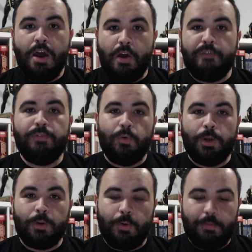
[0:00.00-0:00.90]
of the
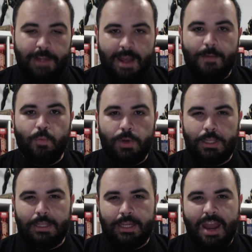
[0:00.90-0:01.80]
werewolf and
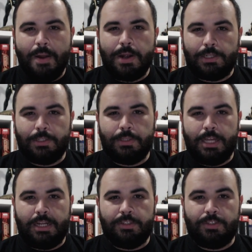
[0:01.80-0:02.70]
what the character
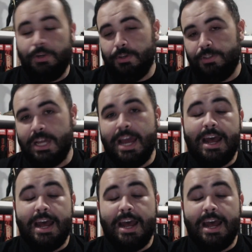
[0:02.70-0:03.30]
that is cursed